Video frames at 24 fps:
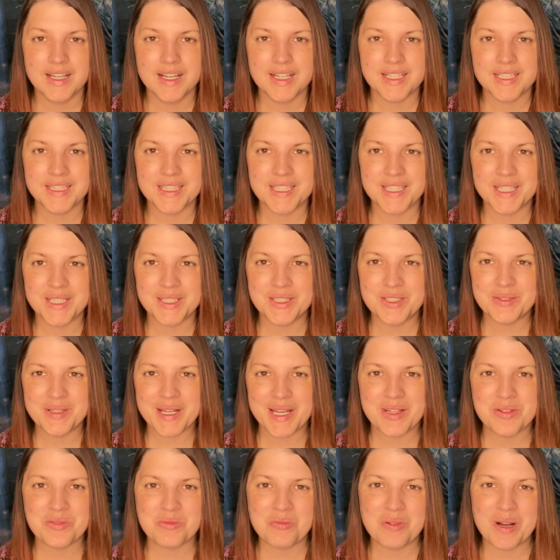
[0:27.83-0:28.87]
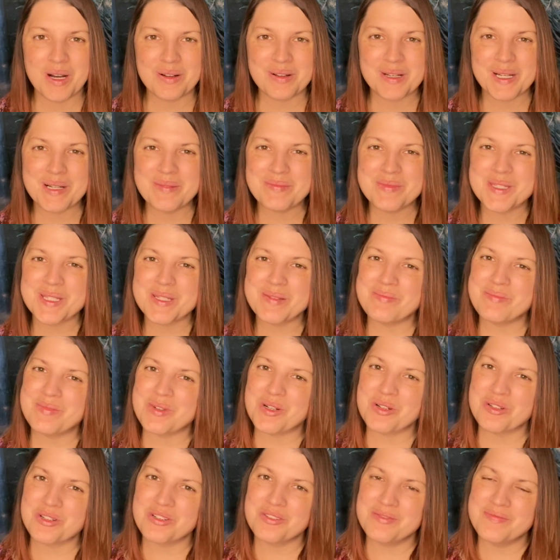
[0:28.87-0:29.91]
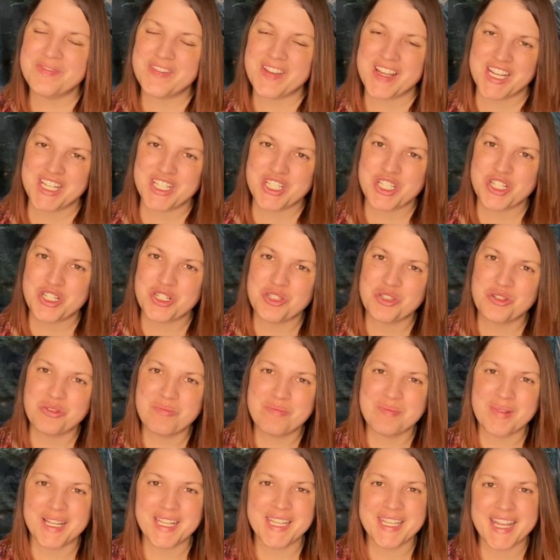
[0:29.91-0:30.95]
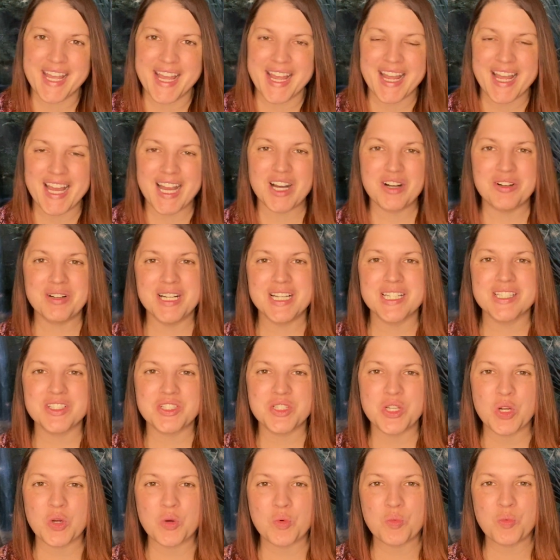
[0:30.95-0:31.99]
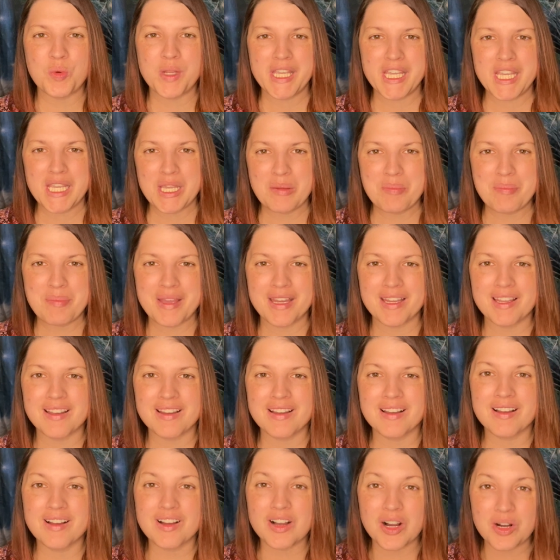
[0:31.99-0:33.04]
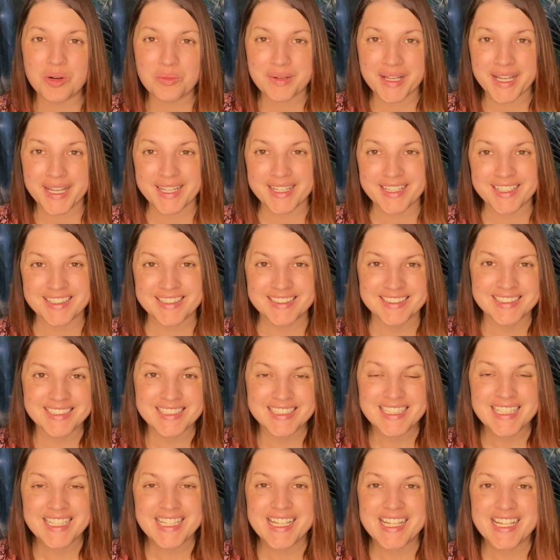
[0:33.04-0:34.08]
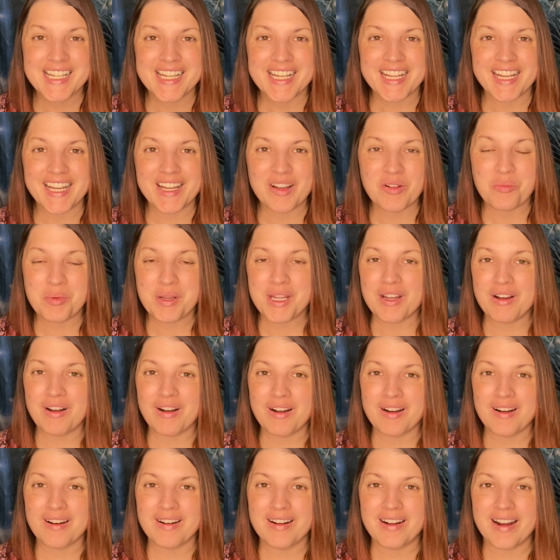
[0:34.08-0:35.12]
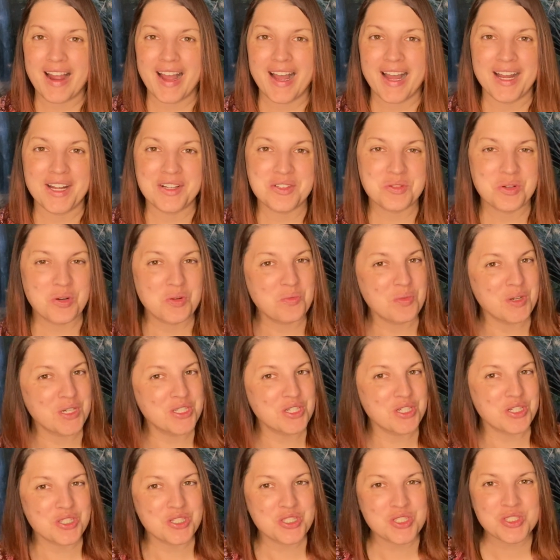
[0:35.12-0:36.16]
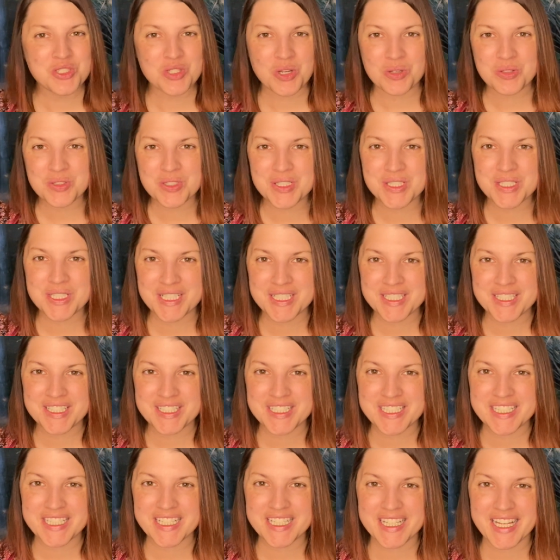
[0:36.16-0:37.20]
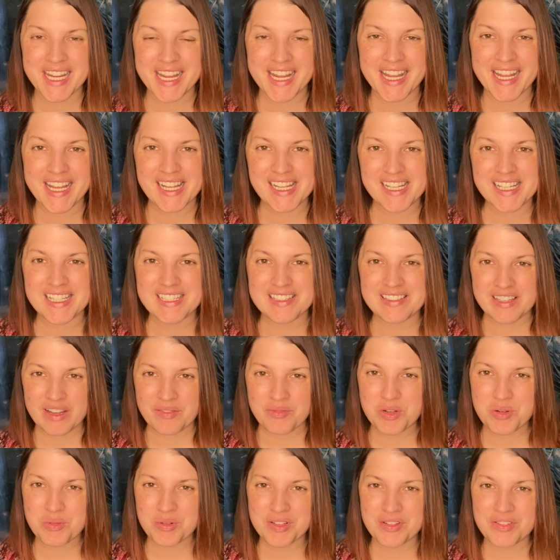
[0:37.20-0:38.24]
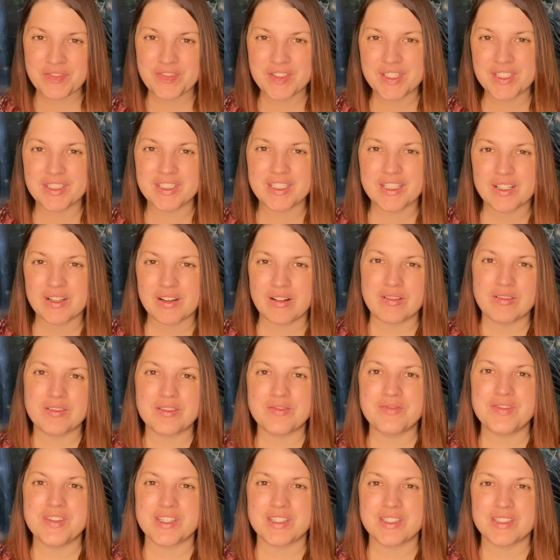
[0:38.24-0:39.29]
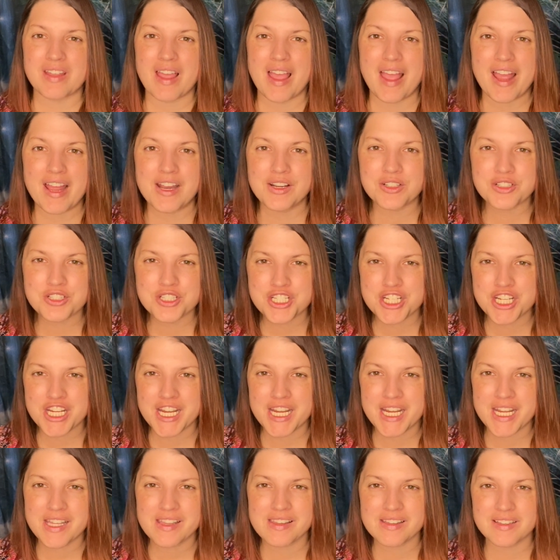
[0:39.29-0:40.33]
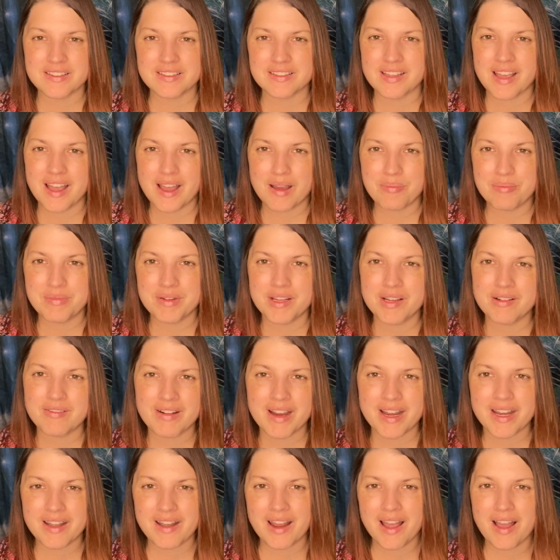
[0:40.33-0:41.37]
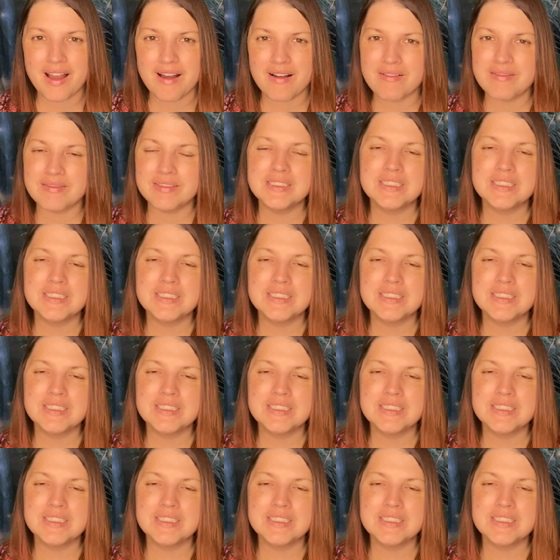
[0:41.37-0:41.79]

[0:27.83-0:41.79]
Hello and welcome to Motivational Monday. How has your week been going? We are at winter solstice today. Is everyone feeling all of this energy that's happening right now?